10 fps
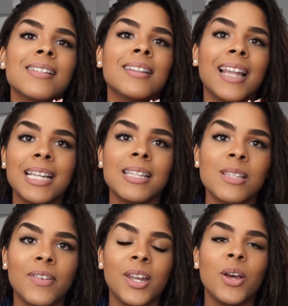like
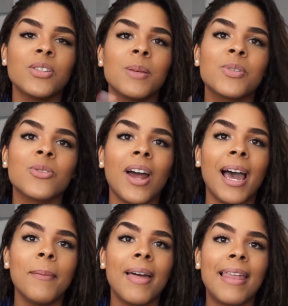this video,
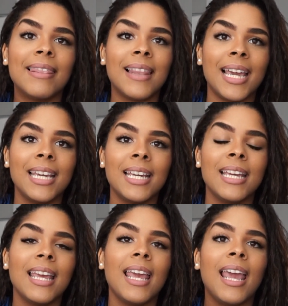subscribe and
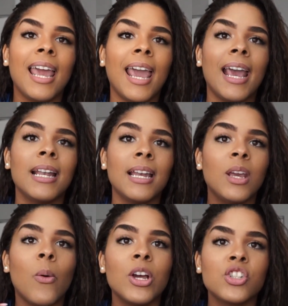like. And
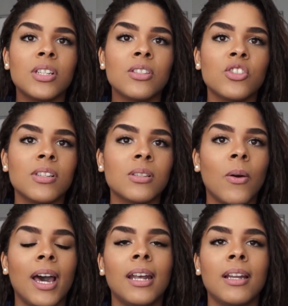any questions, just
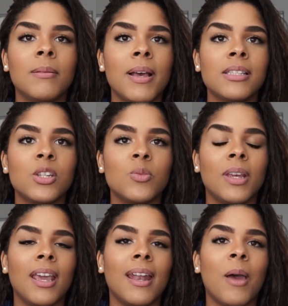go ahead and message
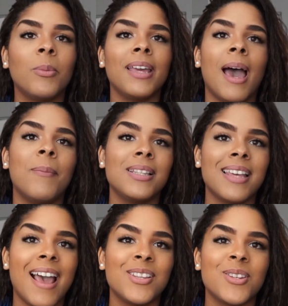me and I'll be happy
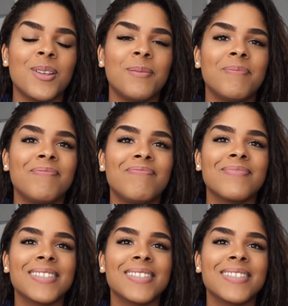to answer them.